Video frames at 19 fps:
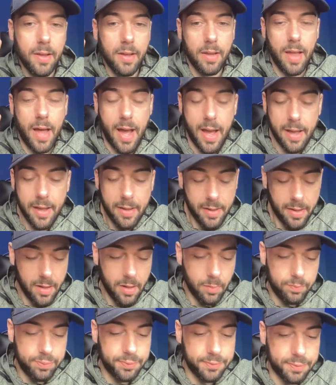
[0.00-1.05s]
Like,
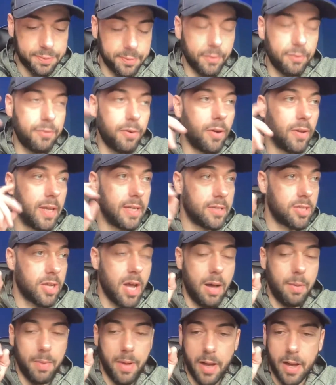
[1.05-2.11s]
fuck this, I
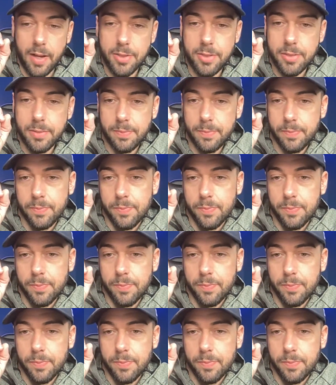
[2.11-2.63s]
can't be arsed.